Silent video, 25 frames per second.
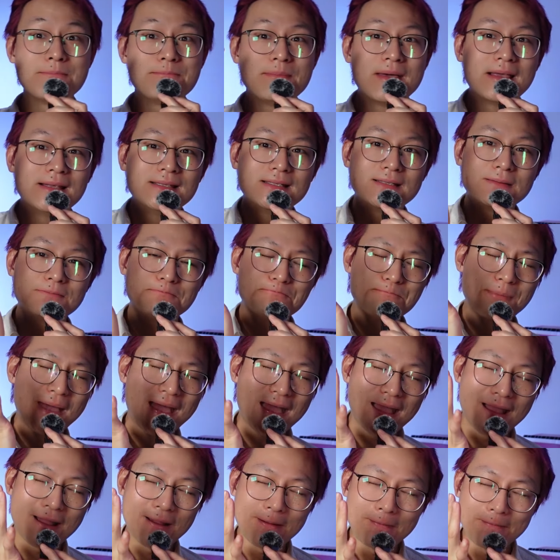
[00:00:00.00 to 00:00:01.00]
Been
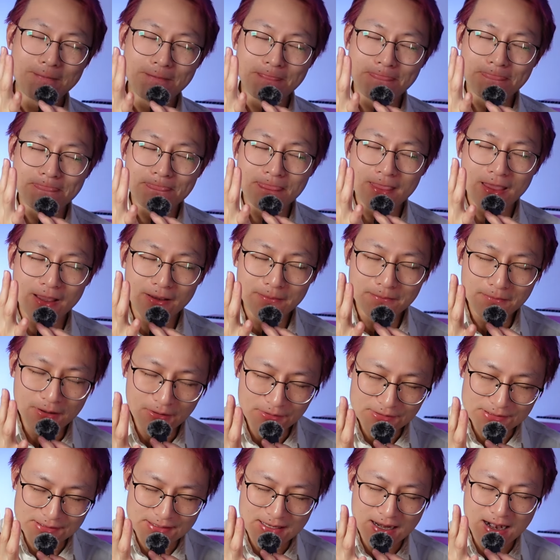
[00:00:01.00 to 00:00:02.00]
spending
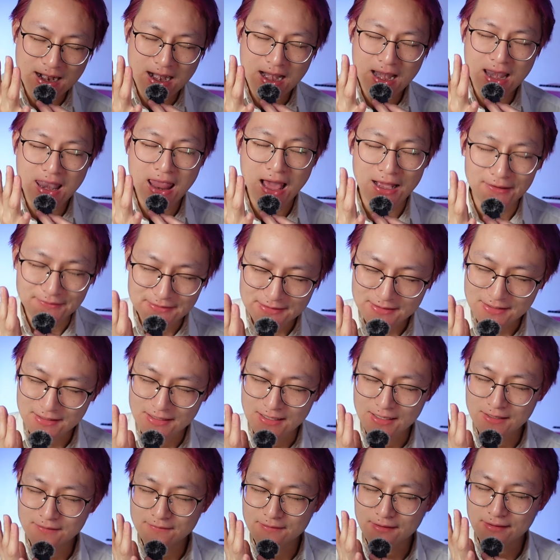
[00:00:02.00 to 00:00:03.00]
most their lives
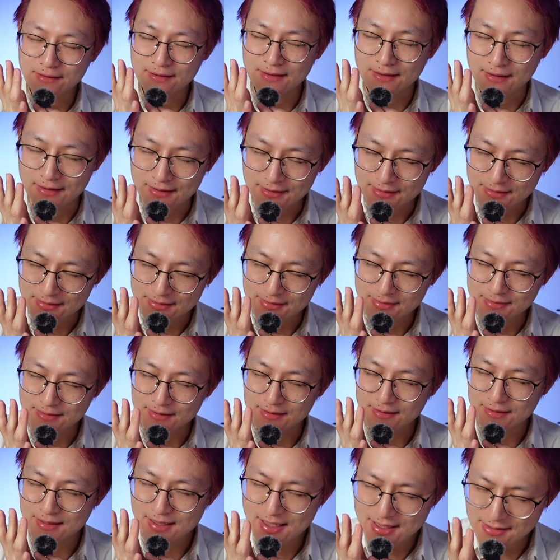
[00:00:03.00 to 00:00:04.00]
living in
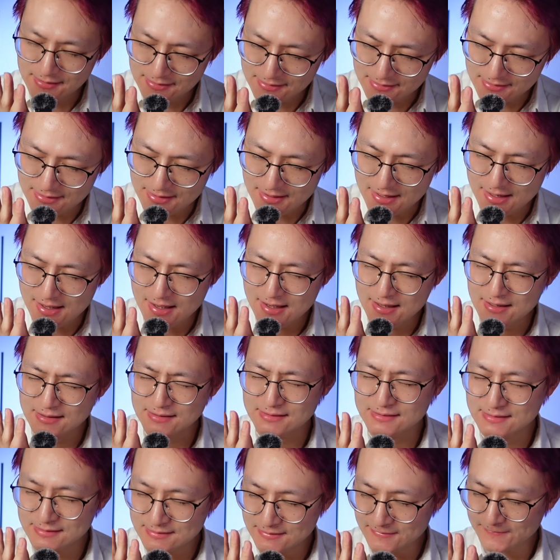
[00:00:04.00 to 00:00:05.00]
the
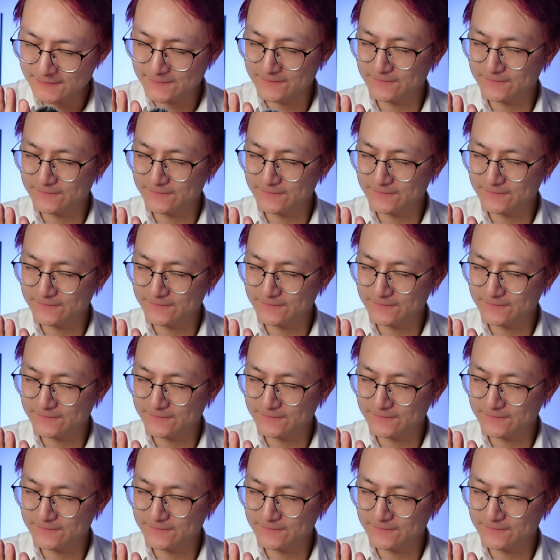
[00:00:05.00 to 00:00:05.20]
gangsta's.